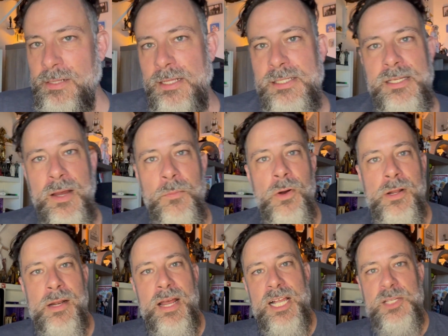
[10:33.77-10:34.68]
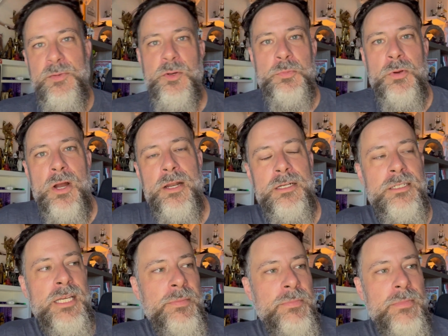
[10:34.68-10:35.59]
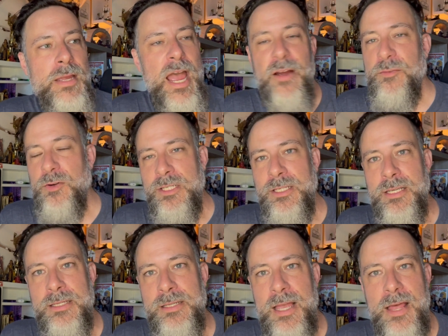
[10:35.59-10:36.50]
that someone at Hasbro's product team ever sees